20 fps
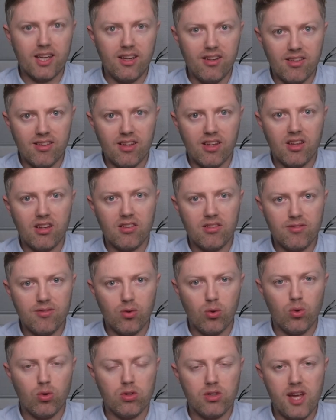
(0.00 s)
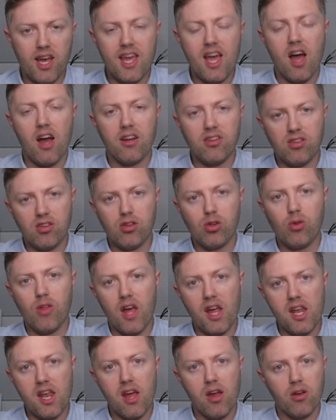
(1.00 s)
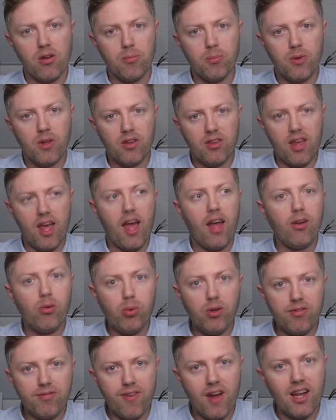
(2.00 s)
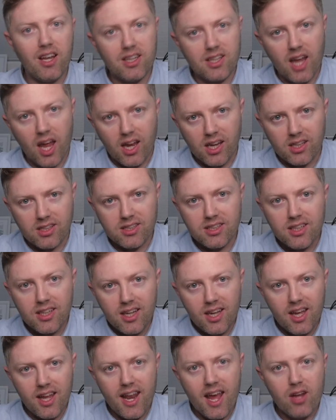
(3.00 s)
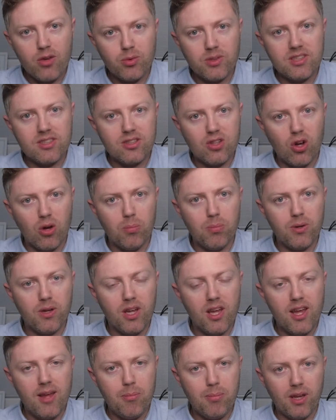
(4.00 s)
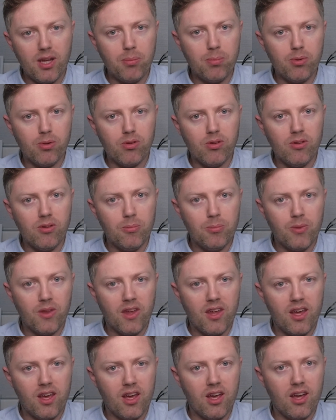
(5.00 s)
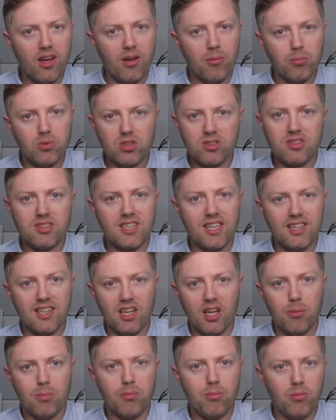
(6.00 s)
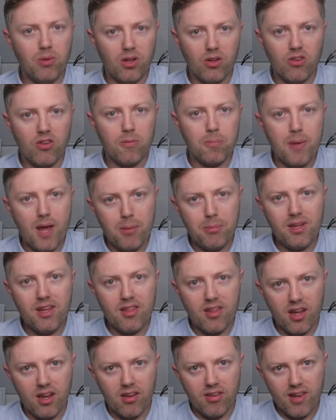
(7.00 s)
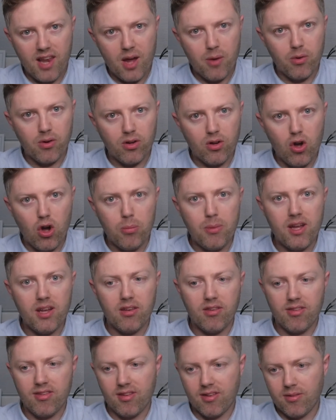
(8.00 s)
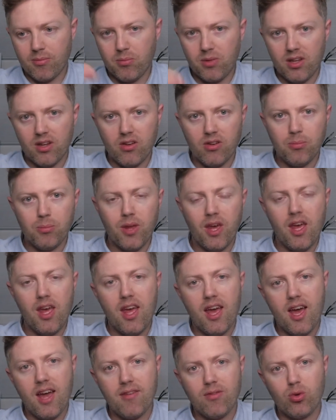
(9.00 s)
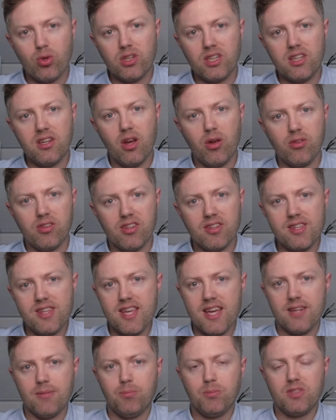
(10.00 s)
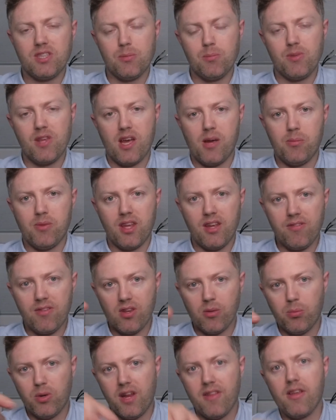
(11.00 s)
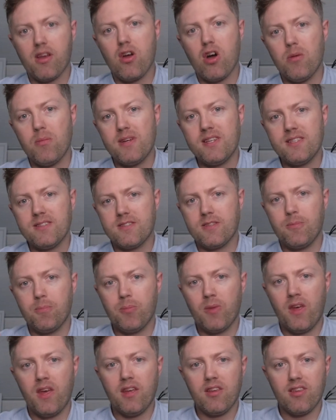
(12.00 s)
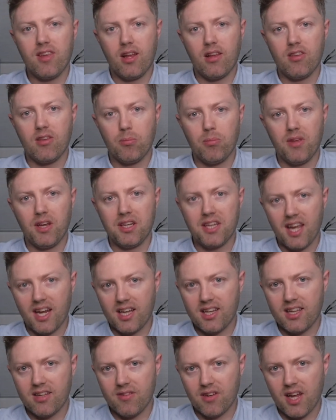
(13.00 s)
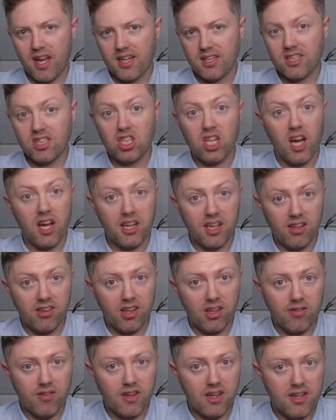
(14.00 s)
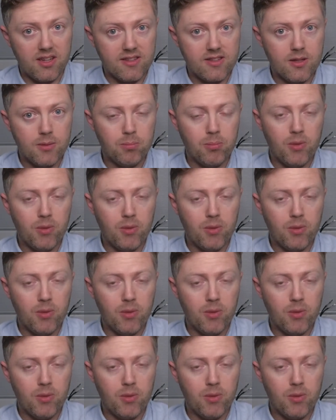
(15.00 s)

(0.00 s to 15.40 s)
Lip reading: easy for AI to do that now. So how do we validate and how do we stop people just setting up spammy things now on comments? And I've already noticed that sometimes if someone in the comments says something negative against Chinese EVs,